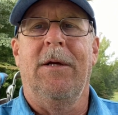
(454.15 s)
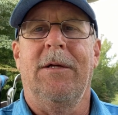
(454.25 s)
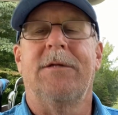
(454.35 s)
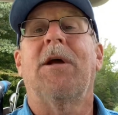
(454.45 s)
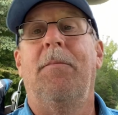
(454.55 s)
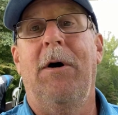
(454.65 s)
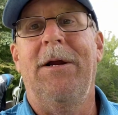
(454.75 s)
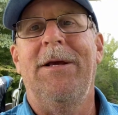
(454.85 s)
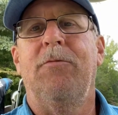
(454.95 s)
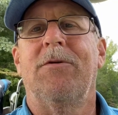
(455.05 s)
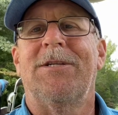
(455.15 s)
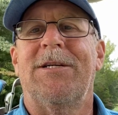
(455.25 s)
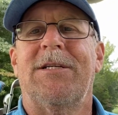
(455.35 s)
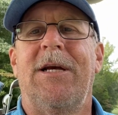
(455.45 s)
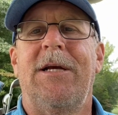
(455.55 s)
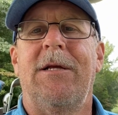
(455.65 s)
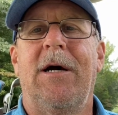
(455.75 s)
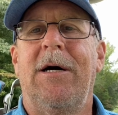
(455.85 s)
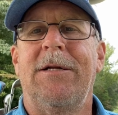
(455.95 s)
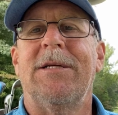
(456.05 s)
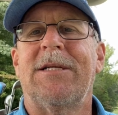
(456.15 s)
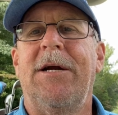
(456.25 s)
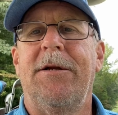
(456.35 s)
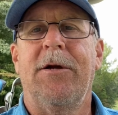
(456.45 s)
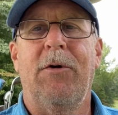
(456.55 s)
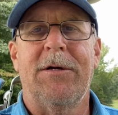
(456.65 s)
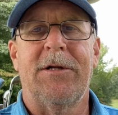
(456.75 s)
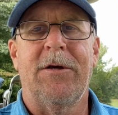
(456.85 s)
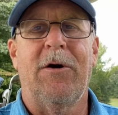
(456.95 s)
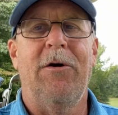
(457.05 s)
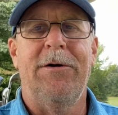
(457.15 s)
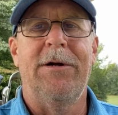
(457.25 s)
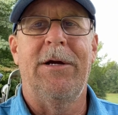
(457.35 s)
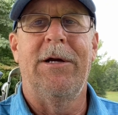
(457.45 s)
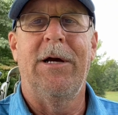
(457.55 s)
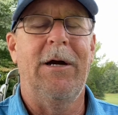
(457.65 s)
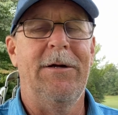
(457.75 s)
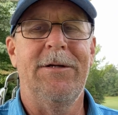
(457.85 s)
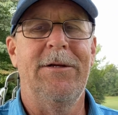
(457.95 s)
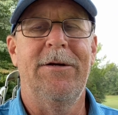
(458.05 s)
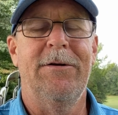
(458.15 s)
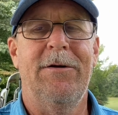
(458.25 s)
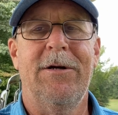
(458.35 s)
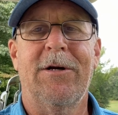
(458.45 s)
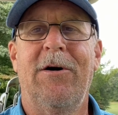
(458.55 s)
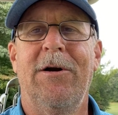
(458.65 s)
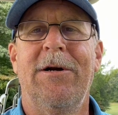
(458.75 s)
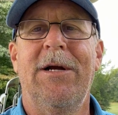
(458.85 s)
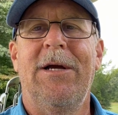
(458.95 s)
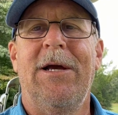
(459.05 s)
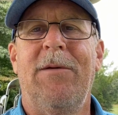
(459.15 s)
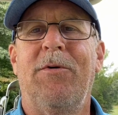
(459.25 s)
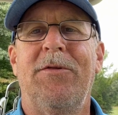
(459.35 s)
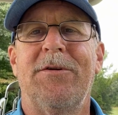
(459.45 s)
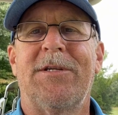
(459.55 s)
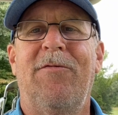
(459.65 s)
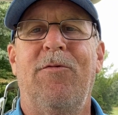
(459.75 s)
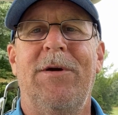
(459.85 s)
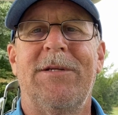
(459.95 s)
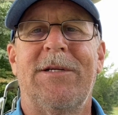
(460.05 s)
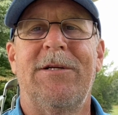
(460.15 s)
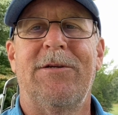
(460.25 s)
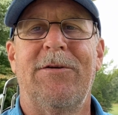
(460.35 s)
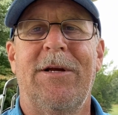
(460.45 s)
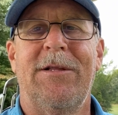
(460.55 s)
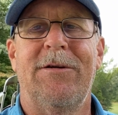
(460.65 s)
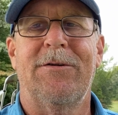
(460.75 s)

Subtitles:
somebody will just say decided to go out to the cart to their car and put their stuff away instead of turning in their